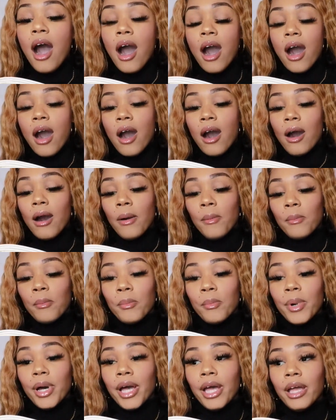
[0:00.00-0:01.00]

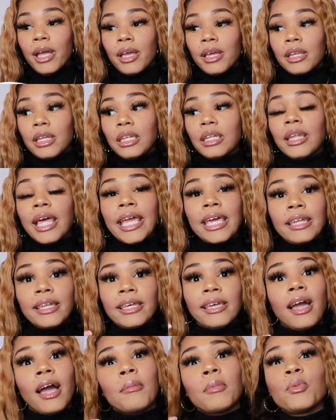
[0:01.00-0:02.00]
But
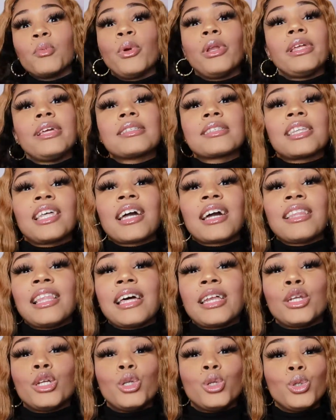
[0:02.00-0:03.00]
lately I've been really into like a lot
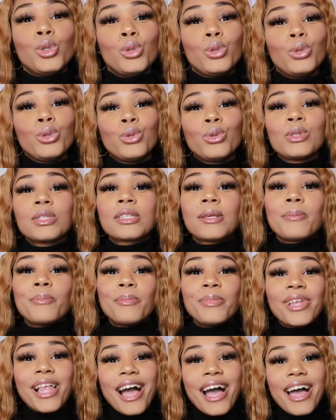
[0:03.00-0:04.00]
of nudes and
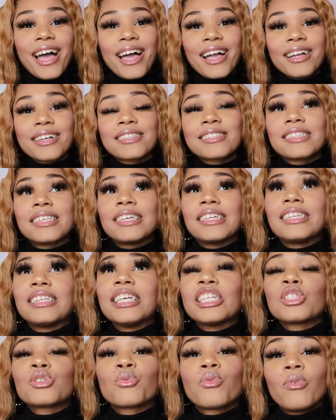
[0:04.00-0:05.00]
blacks, and
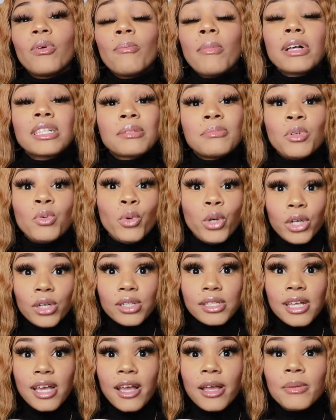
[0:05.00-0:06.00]
it's about to be winter
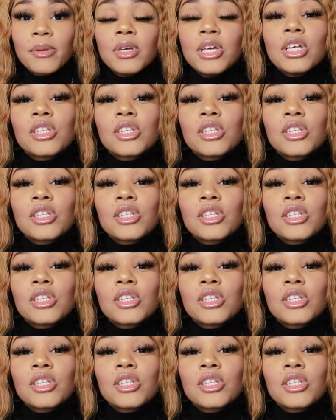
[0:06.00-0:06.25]
time.